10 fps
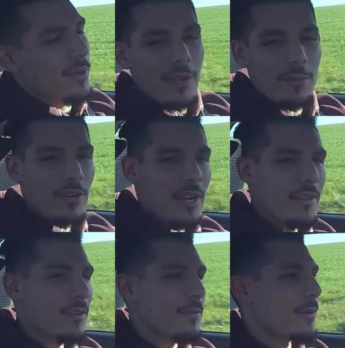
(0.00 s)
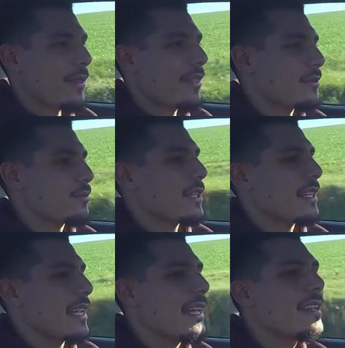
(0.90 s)
when I'm driving with
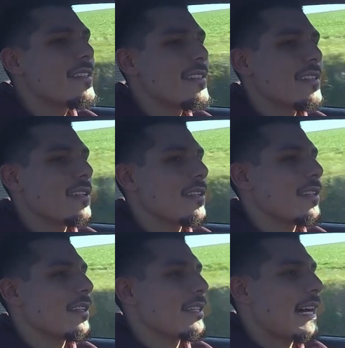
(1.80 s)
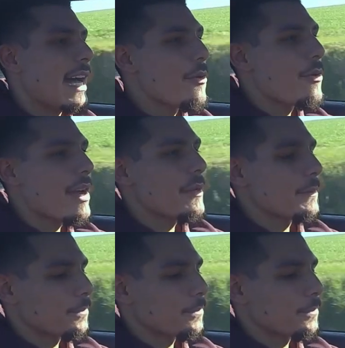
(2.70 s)
somebody else on the highway,